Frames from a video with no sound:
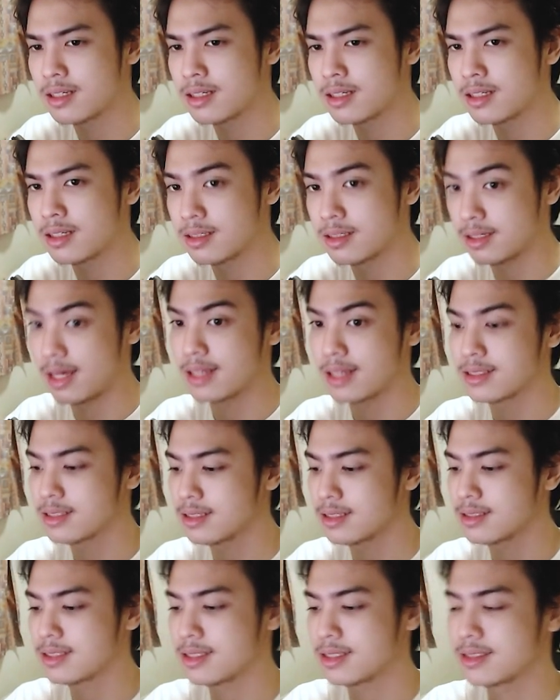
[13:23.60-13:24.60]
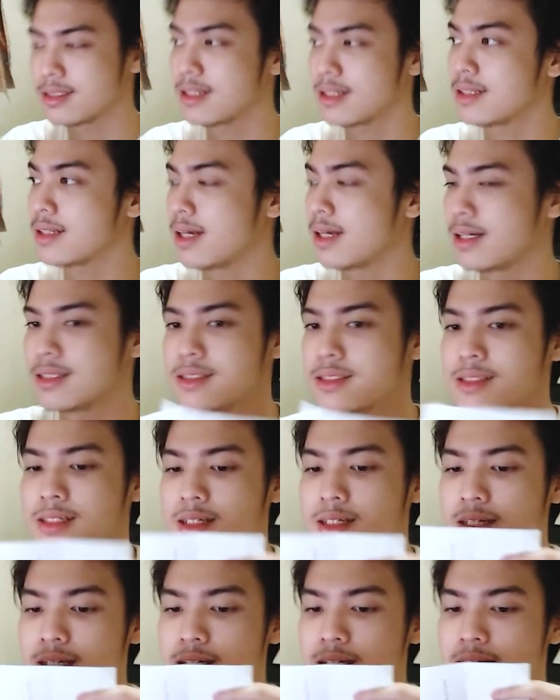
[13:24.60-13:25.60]
Okay, it still sees it. Nice.
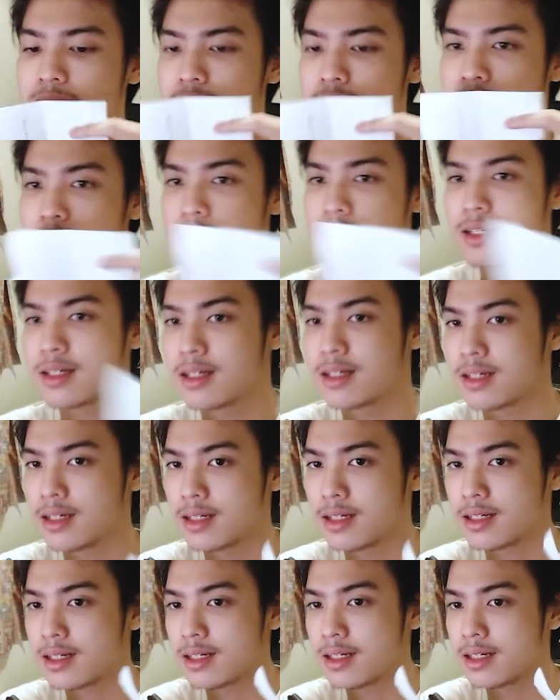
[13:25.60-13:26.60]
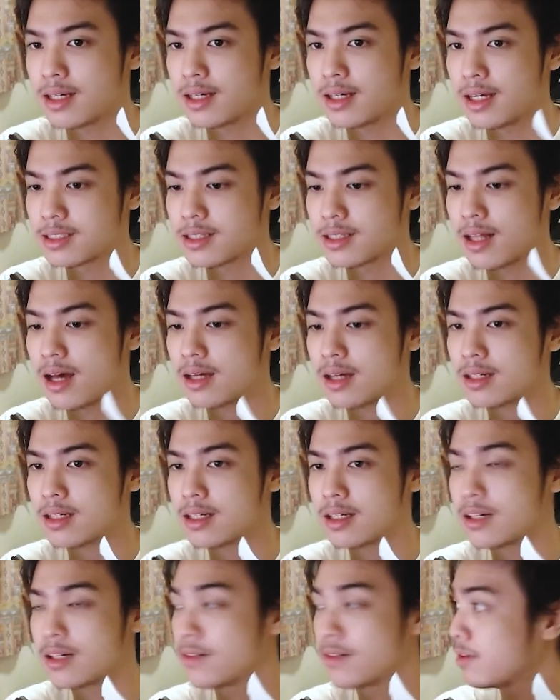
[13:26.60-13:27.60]
It's lock.
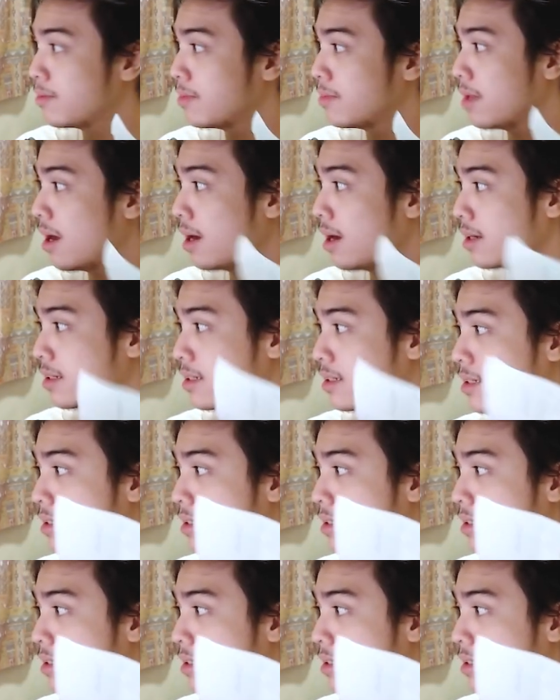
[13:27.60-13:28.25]
From lock,